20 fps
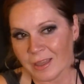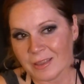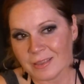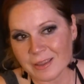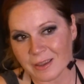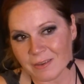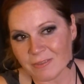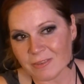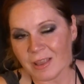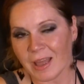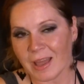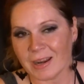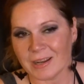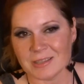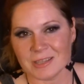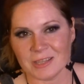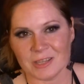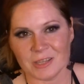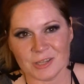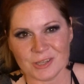they have a lot
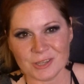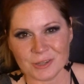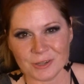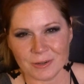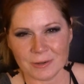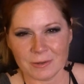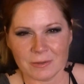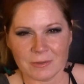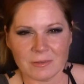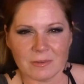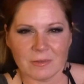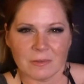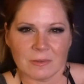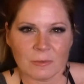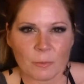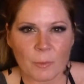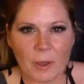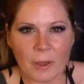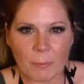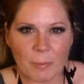of t-shirts and
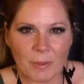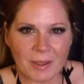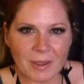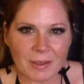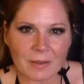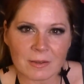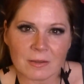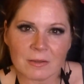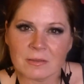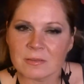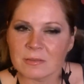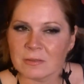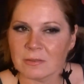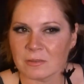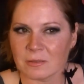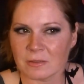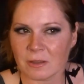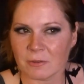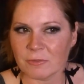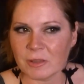sweatpants
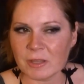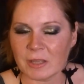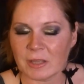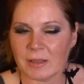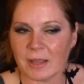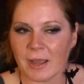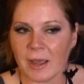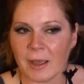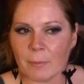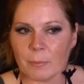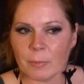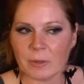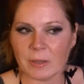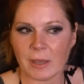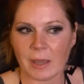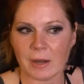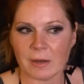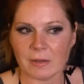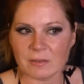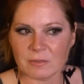and stuff like that, but
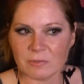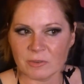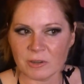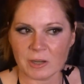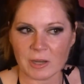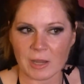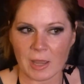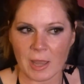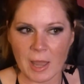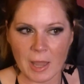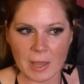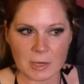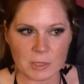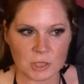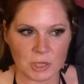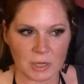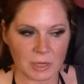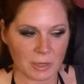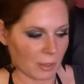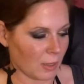yet it's very
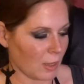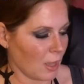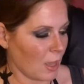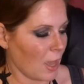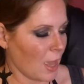edgy.